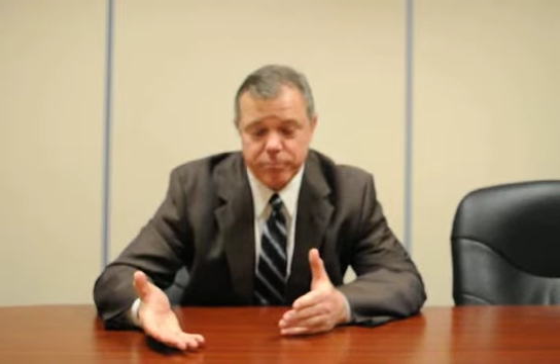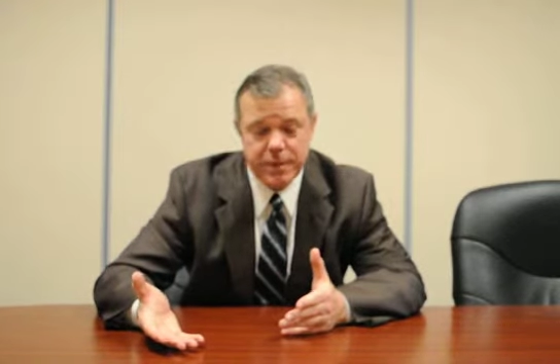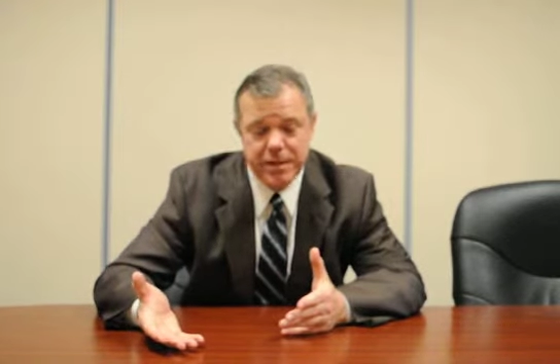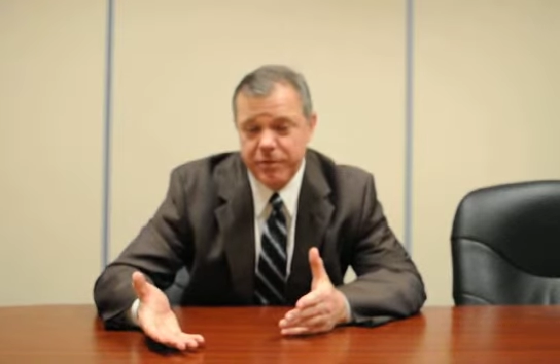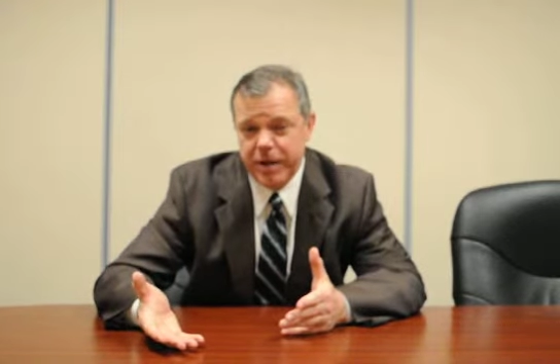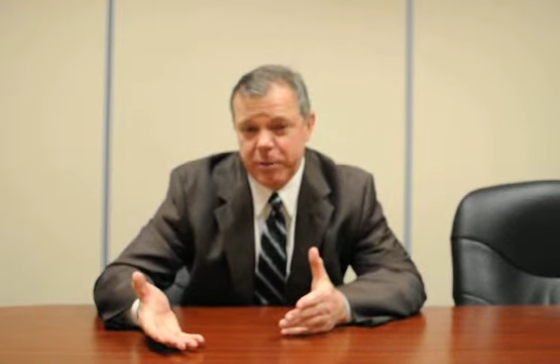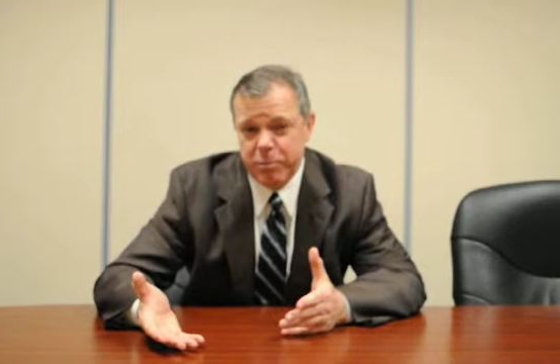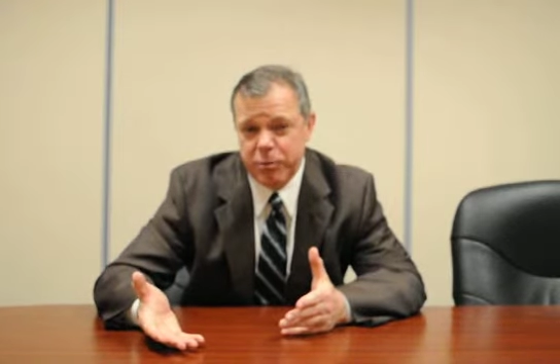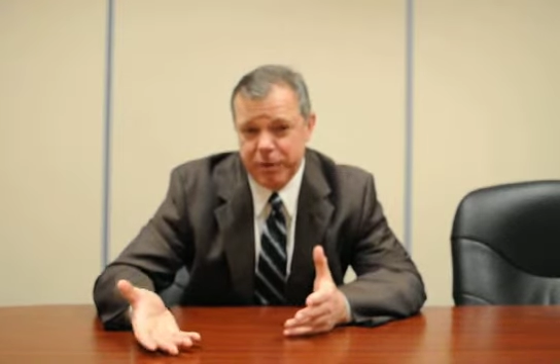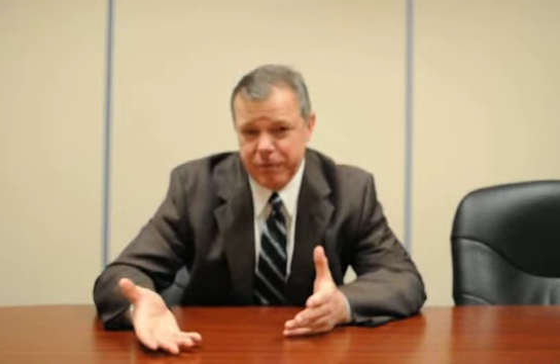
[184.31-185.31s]
is
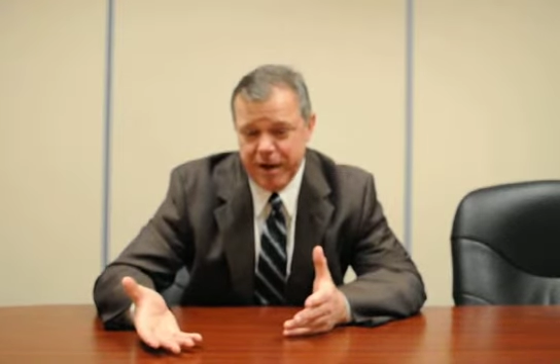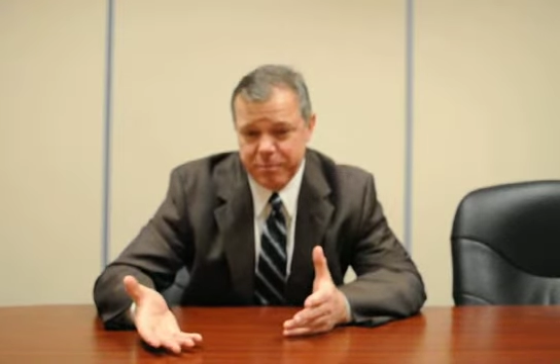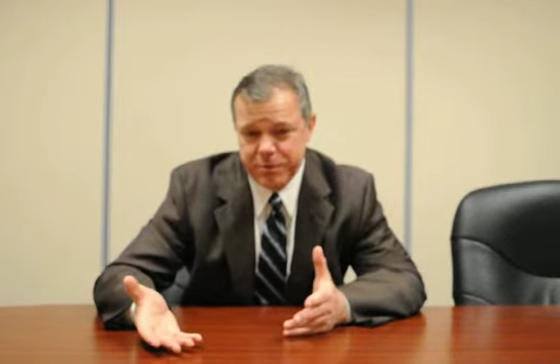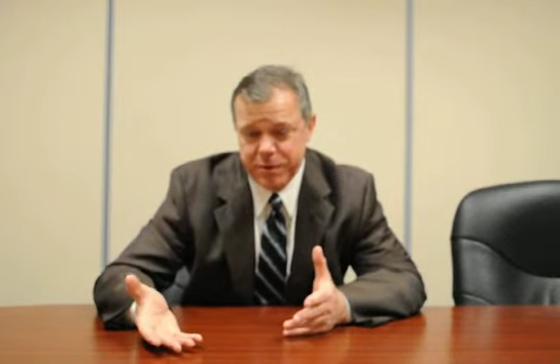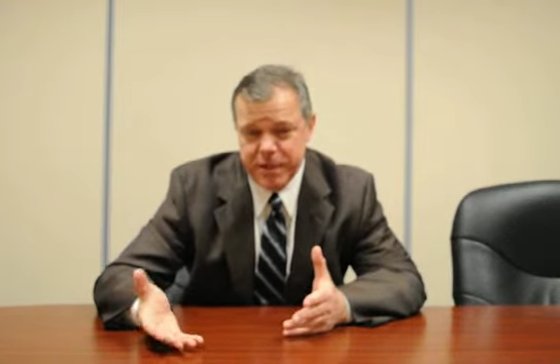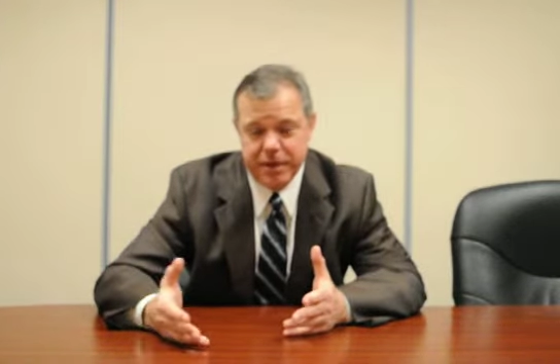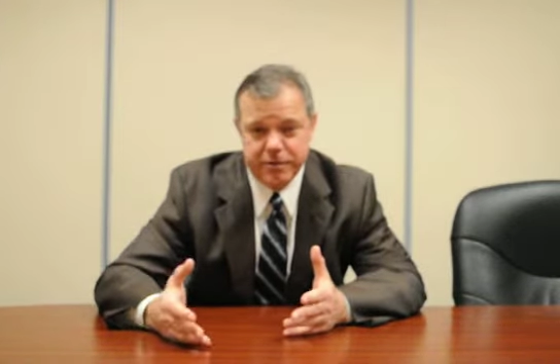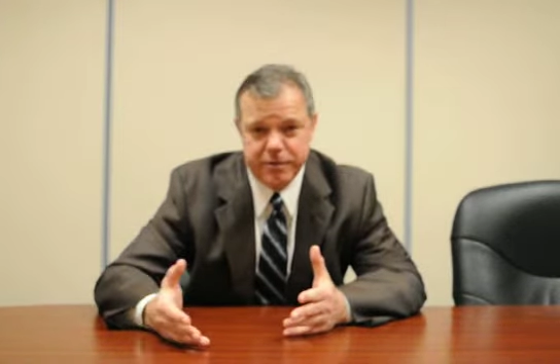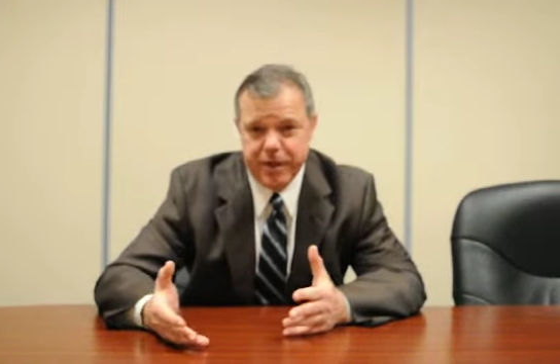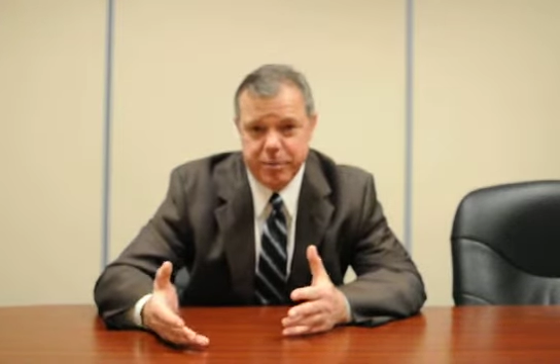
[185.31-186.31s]
available with 5% down,
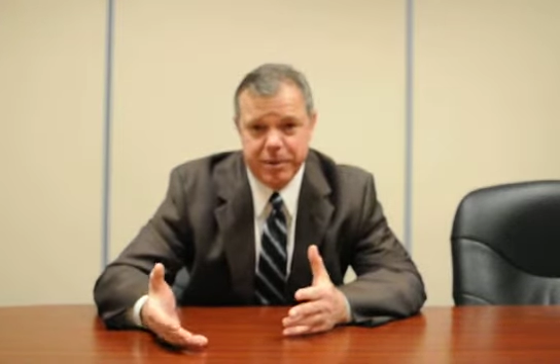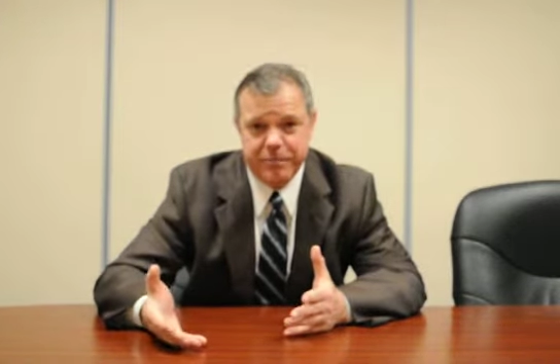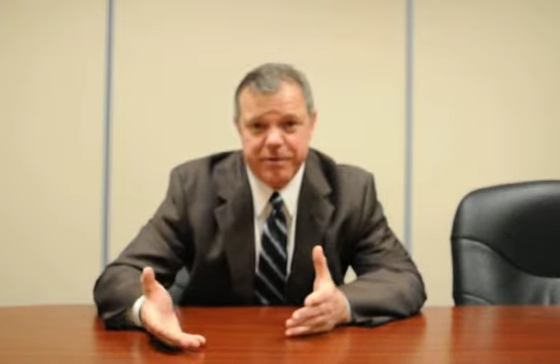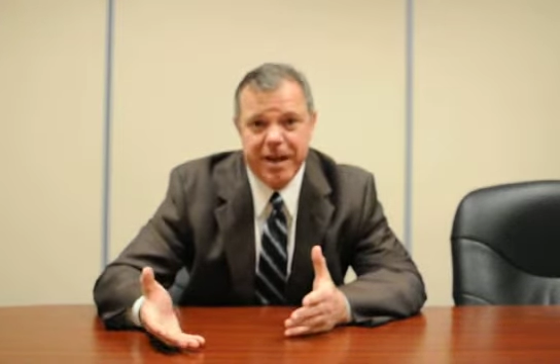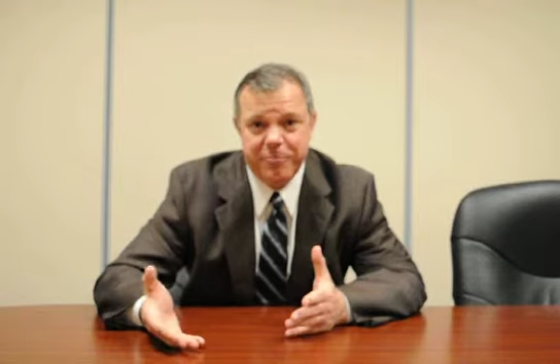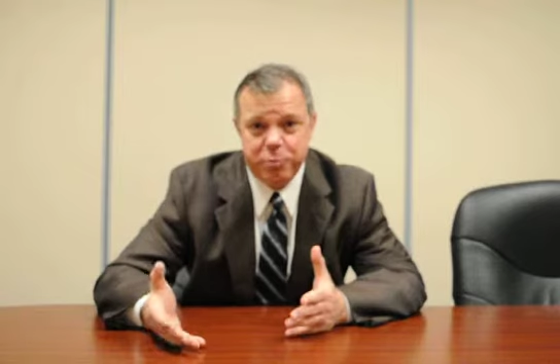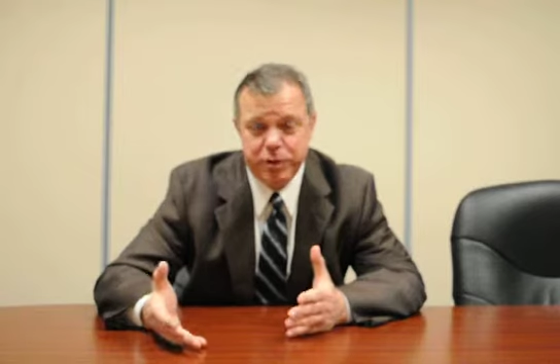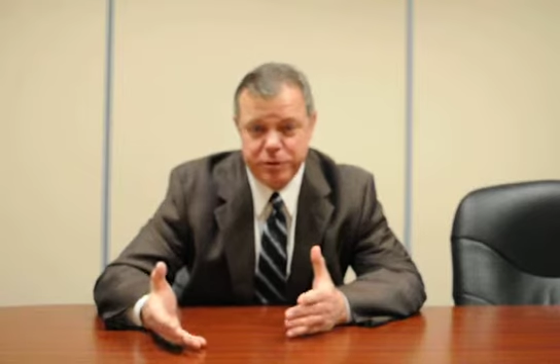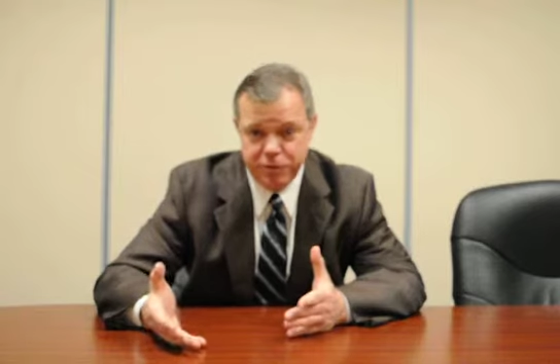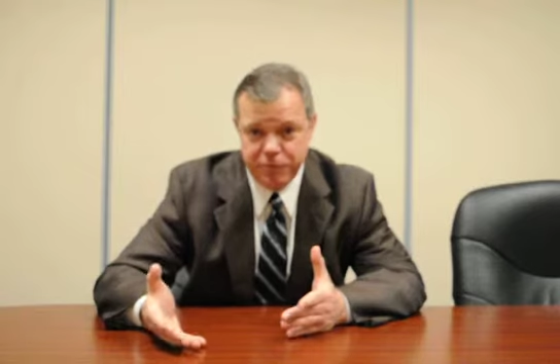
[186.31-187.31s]
is available at
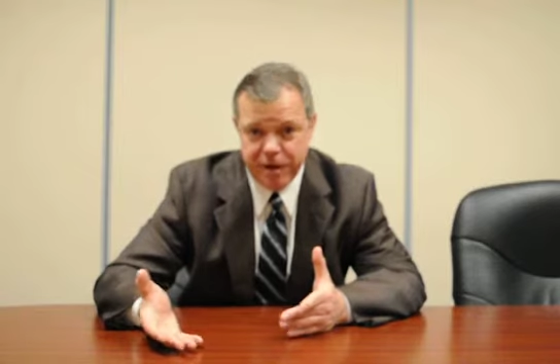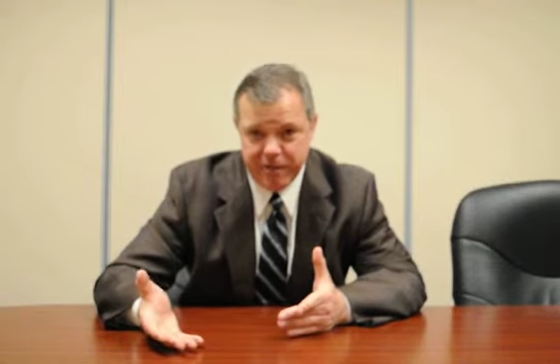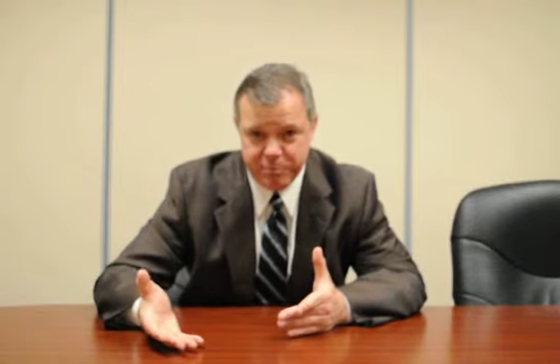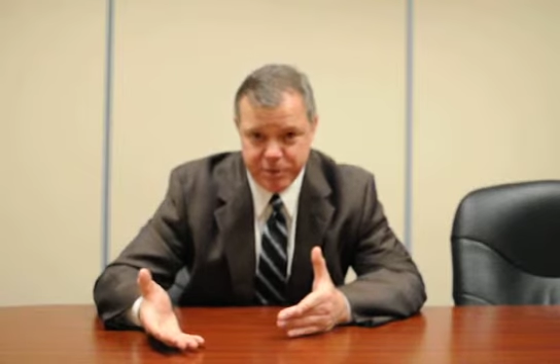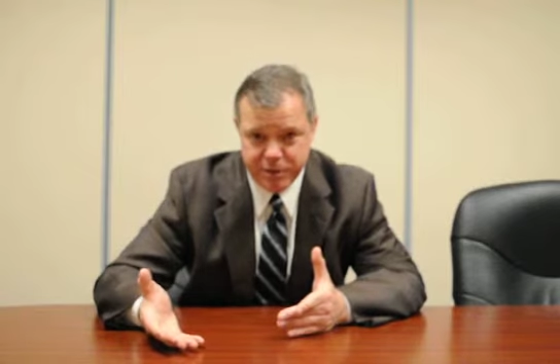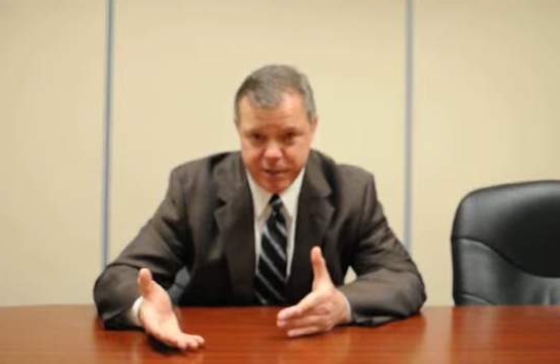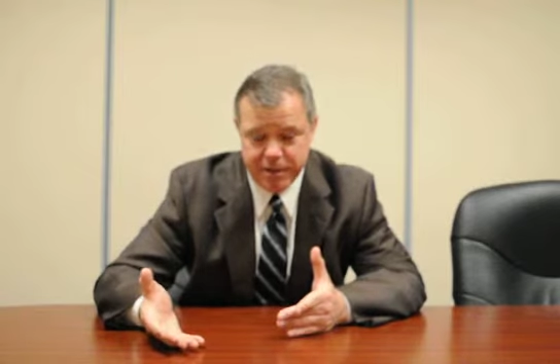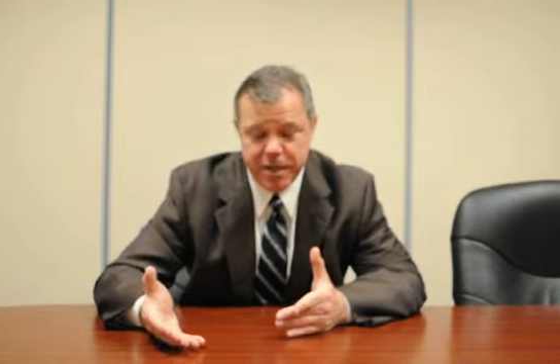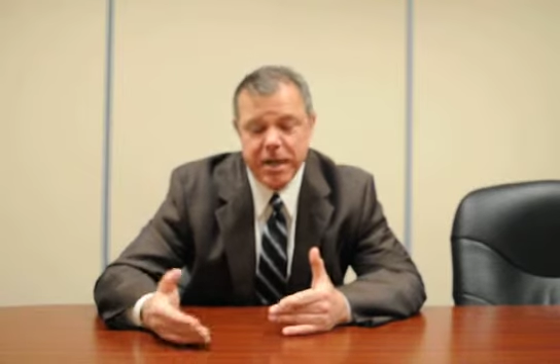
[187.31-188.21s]
5.25%,